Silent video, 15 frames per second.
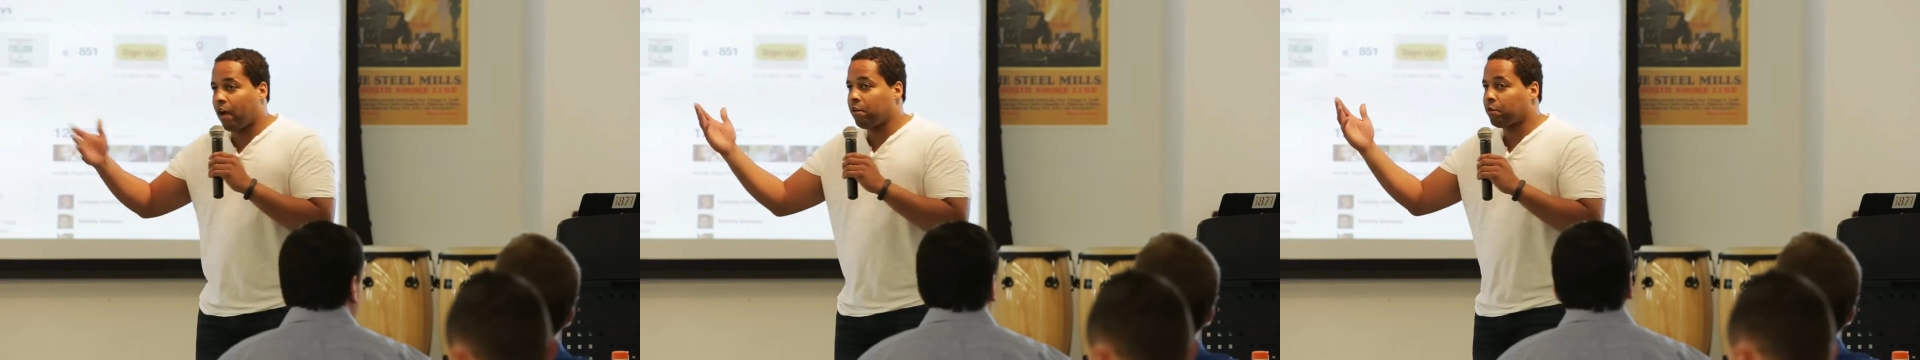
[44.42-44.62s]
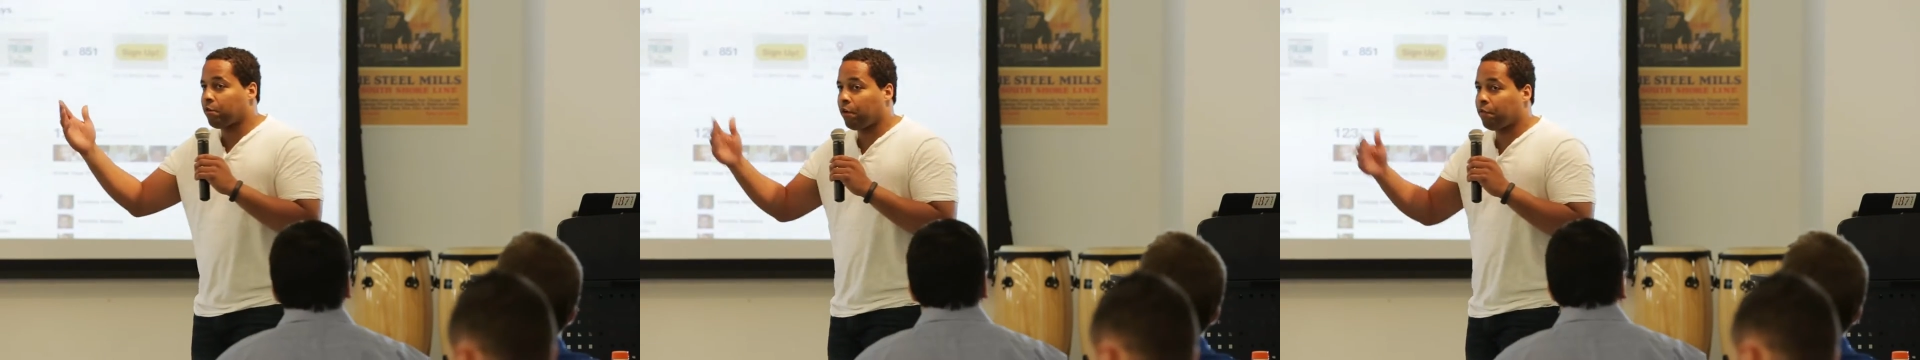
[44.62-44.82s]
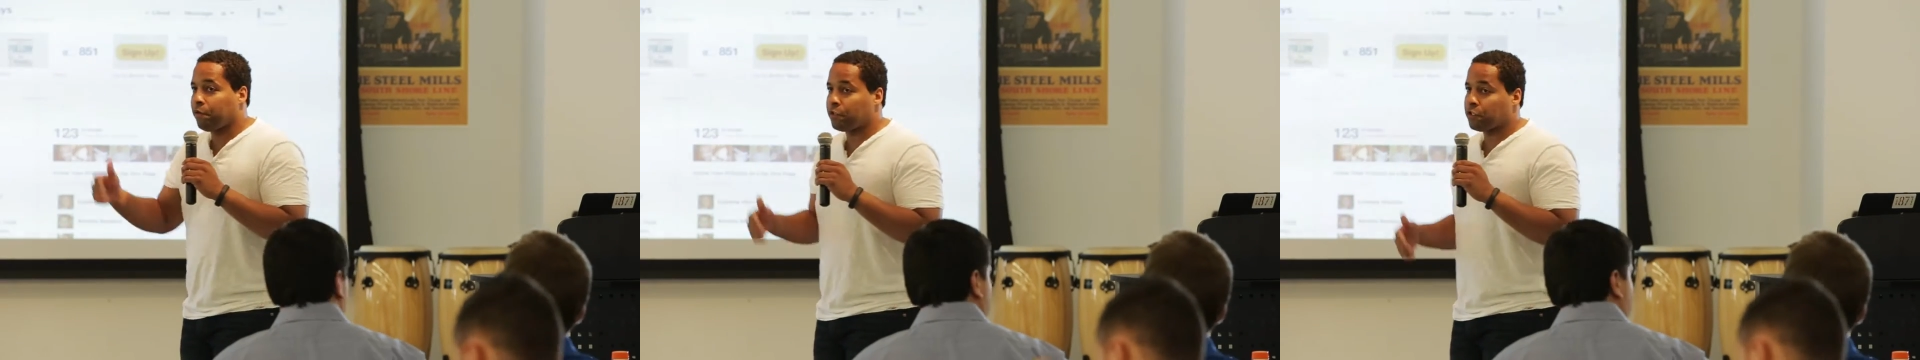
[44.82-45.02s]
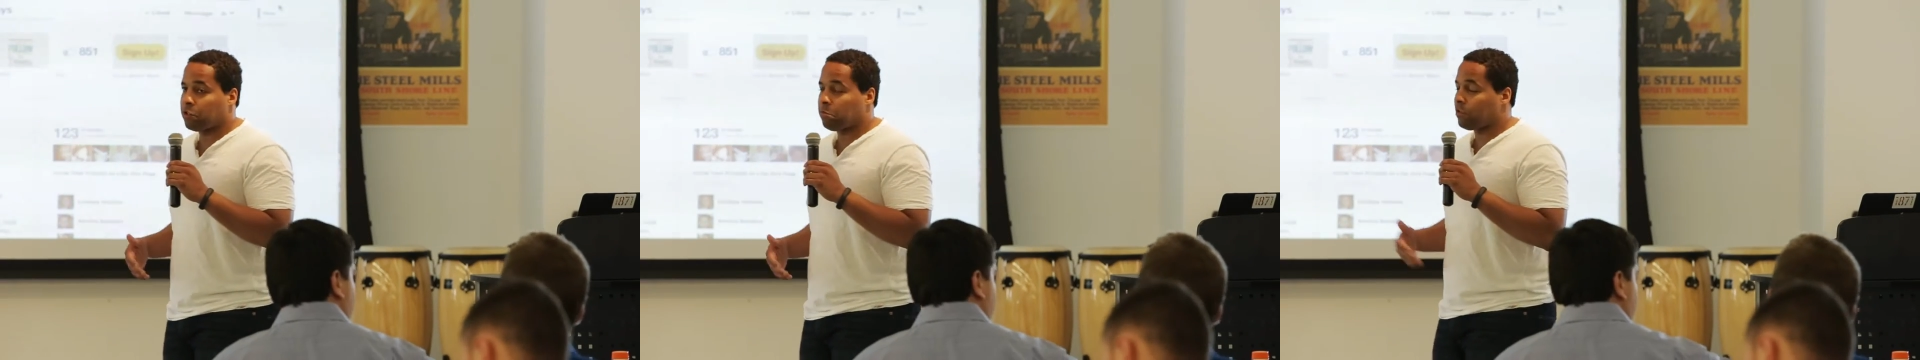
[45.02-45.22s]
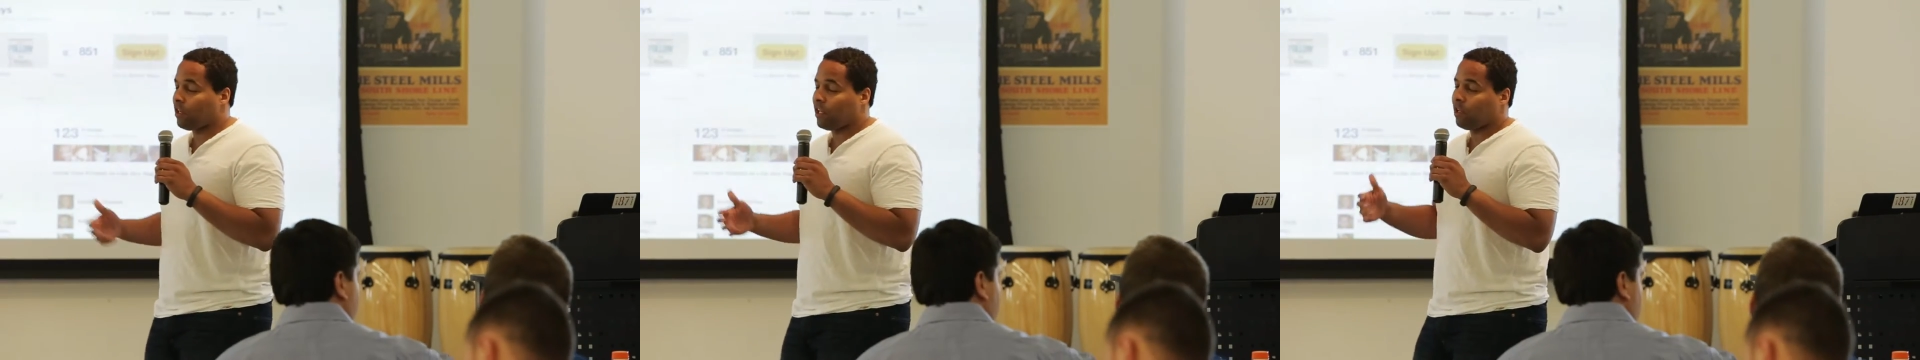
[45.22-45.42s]
viral coefficient
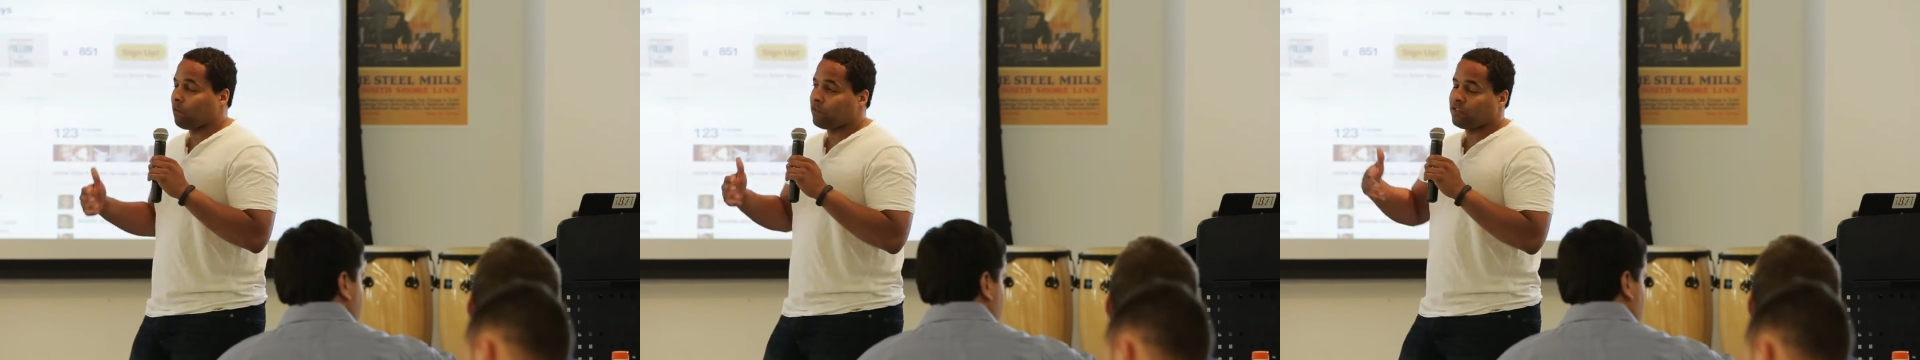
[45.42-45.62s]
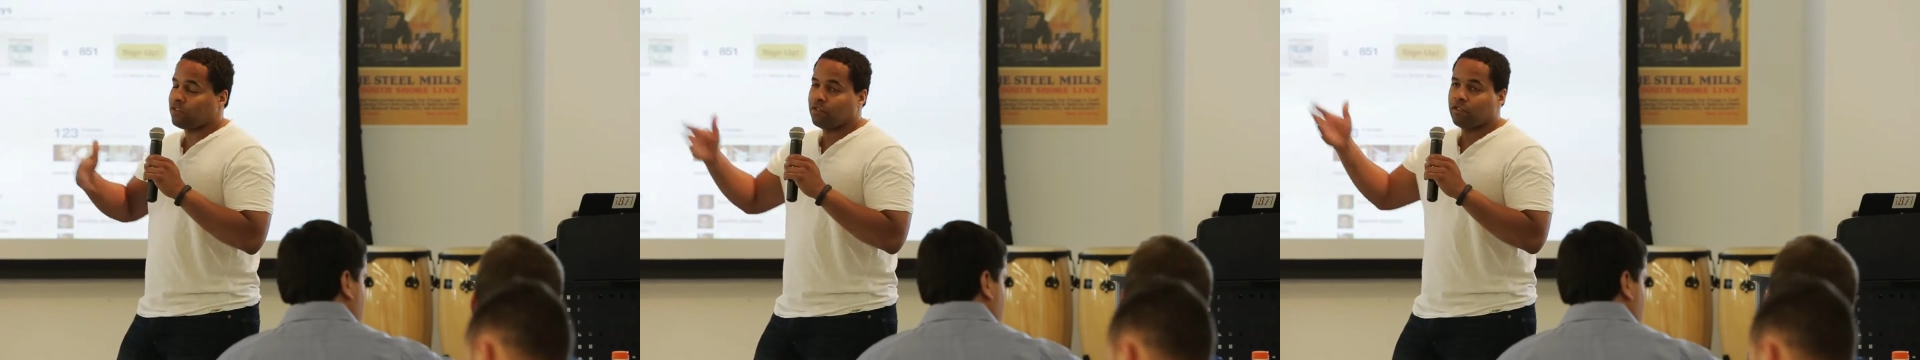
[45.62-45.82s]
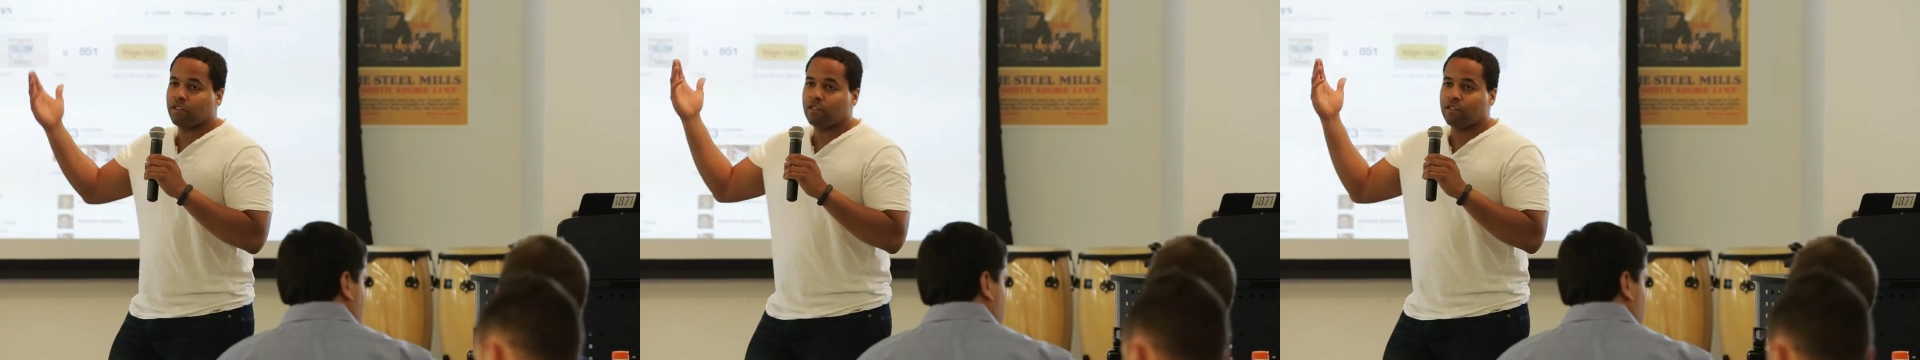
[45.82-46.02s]
in the beginning was